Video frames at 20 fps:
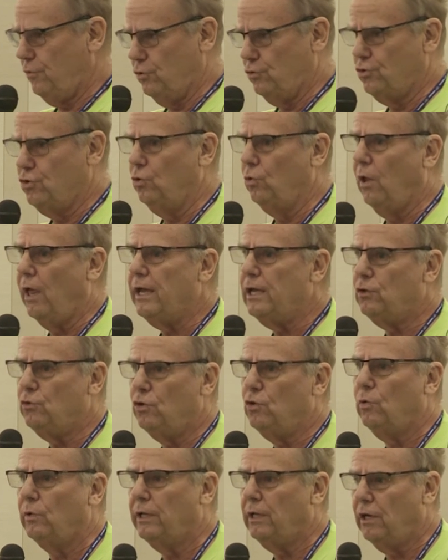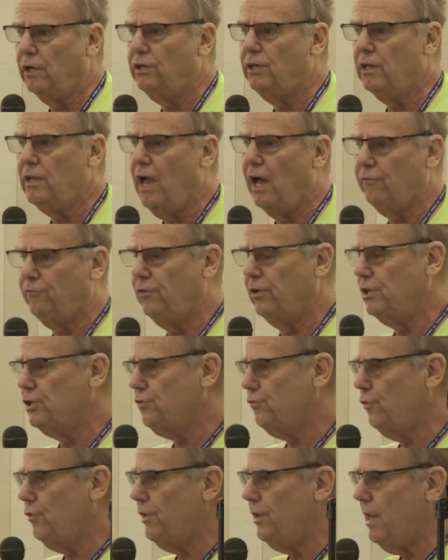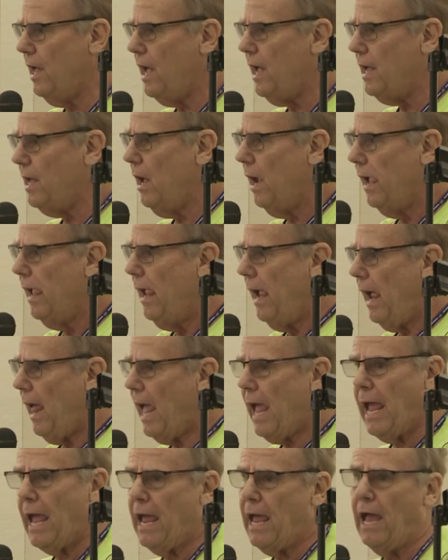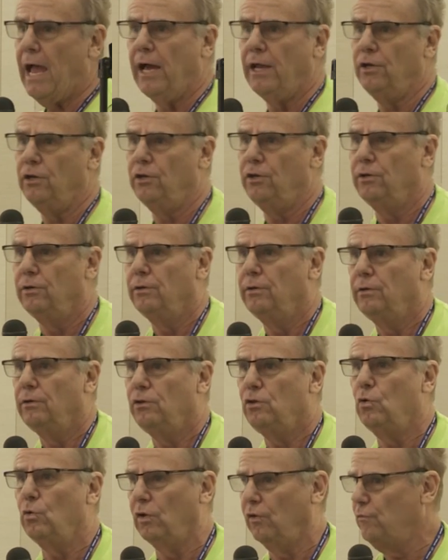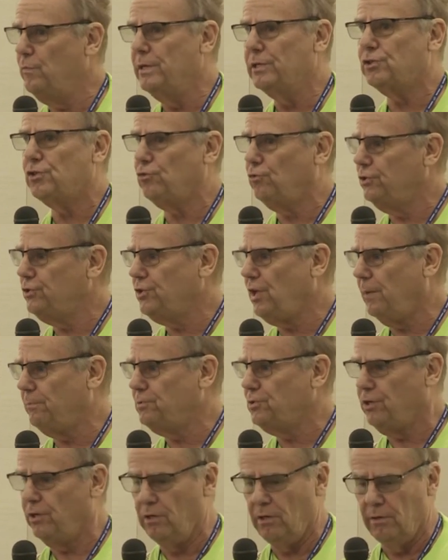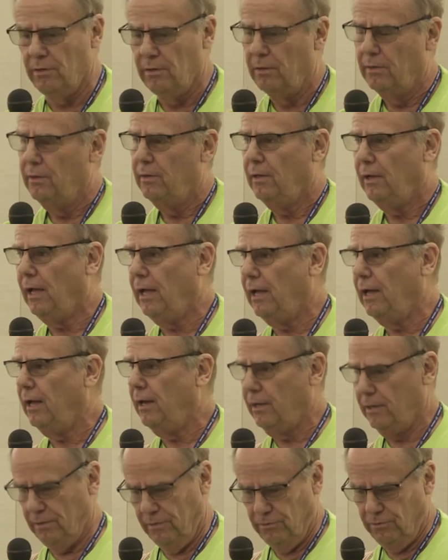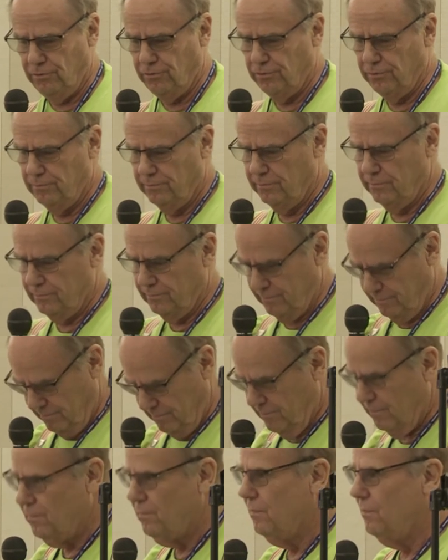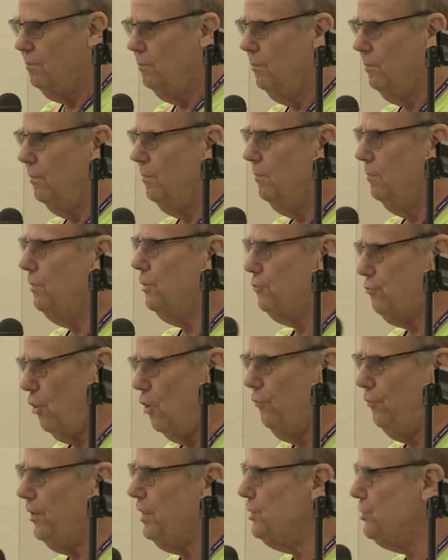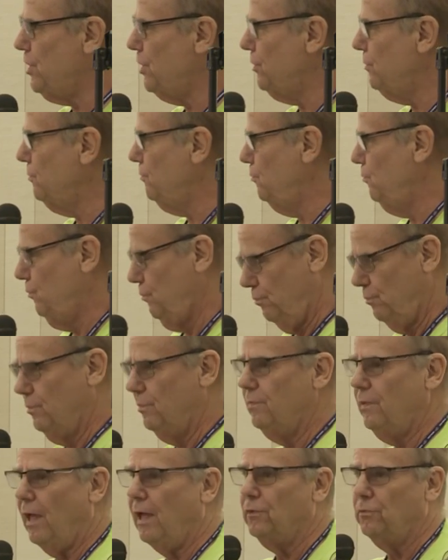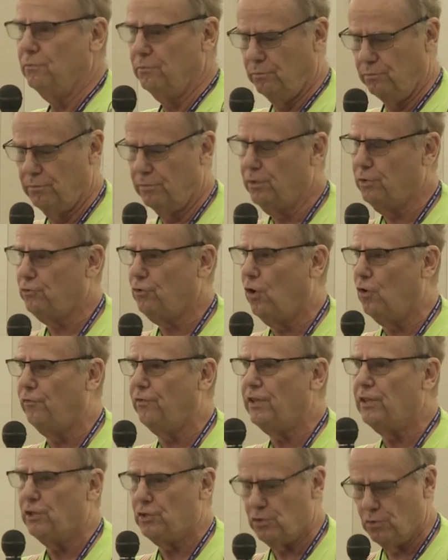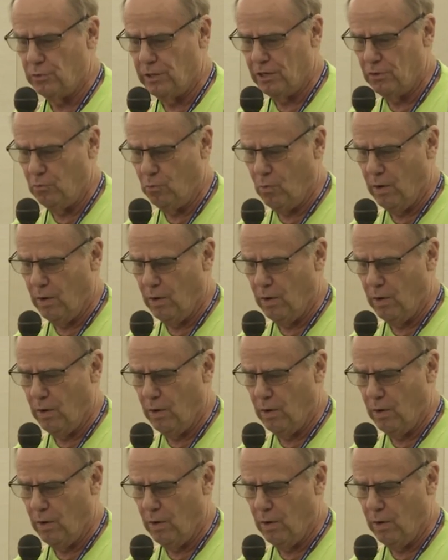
you're too late, you will get a did not finish for the day, and you will have missed the reception and the trophies that and the trophy that you didn't